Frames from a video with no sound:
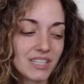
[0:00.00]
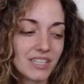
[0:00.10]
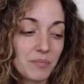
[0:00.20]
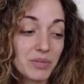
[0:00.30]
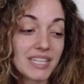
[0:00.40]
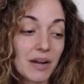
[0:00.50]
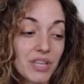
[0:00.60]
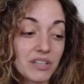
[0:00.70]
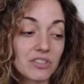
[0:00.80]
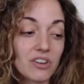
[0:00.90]
But it's not
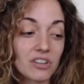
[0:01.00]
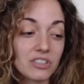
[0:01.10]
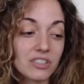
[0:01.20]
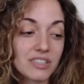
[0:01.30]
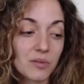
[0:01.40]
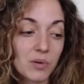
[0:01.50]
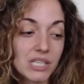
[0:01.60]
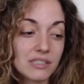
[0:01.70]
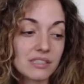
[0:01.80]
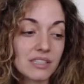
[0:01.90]
without struggles. There
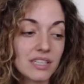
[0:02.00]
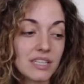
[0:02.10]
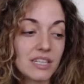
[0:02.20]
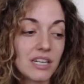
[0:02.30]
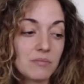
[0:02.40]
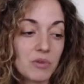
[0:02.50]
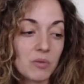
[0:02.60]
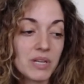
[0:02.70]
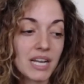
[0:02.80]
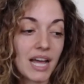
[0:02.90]
was a
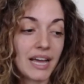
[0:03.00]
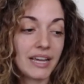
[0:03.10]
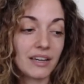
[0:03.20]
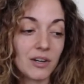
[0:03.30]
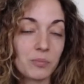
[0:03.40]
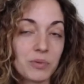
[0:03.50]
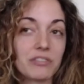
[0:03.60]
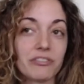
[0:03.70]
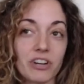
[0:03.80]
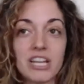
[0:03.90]
moment I opened the
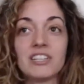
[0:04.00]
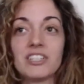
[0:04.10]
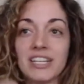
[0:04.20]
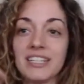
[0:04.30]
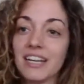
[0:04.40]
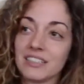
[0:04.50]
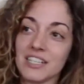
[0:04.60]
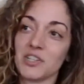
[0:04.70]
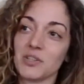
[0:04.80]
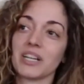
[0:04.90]
fridge and yelled
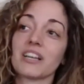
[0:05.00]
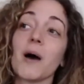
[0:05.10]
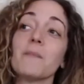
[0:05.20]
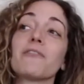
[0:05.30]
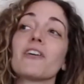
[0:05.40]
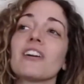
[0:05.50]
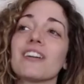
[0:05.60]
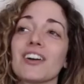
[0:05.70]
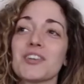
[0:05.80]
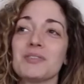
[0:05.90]
into it, "Comfort,
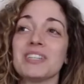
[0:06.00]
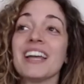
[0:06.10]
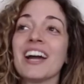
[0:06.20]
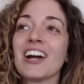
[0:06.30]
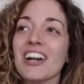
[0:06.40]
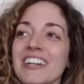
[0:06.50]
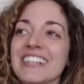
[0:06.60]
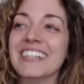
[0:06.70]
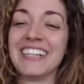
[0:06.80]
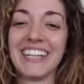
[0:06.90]
are you in there?"
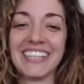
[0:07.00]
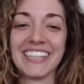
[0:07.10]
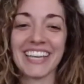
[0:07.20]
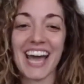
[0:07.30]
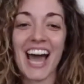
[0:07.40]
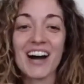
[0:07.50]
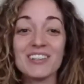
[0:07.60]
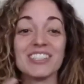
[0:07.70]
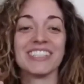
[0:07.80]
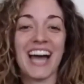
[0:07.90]

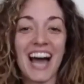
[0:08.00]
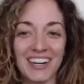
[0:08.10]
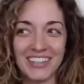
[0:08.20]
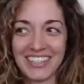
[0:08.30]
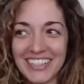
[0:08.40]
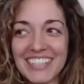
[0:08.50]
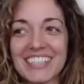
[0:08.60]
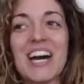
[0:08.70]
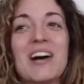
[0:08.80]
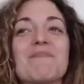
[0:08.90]
Loud,
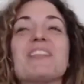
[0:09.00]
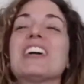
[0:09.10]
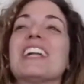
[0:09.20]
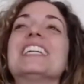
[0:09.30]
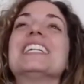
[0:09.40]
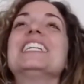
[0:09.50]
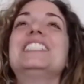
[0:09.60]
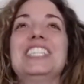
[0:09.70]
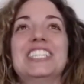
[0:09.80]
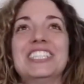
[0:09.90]
"Comfort, I need
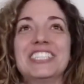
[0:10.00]
you."